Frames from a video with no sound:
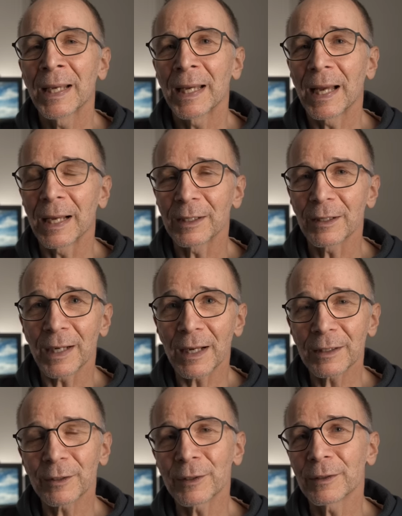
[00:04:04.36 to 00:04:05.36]
And
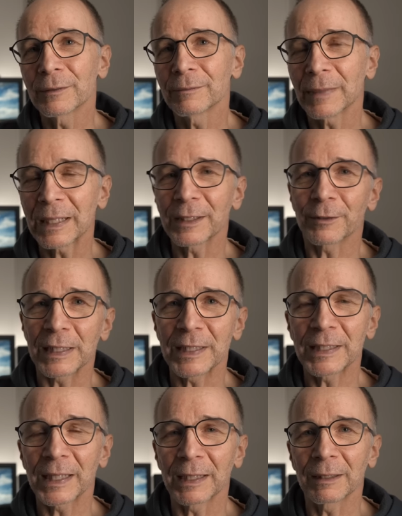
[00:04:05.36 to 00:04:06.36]
another
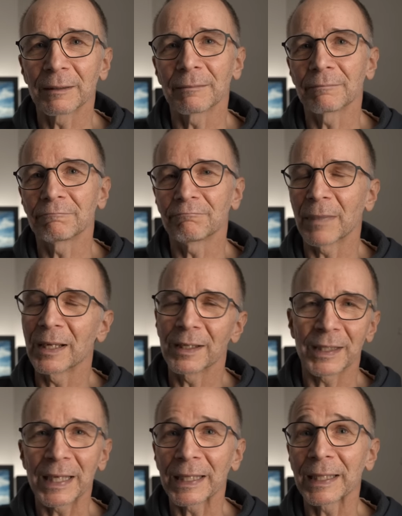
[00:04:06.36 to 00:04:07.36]
interesting
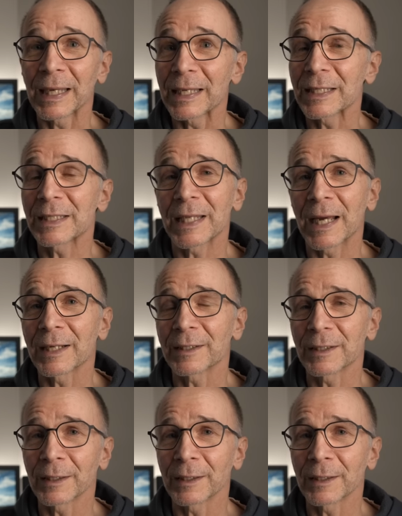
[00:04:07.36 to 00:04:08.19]
thing is that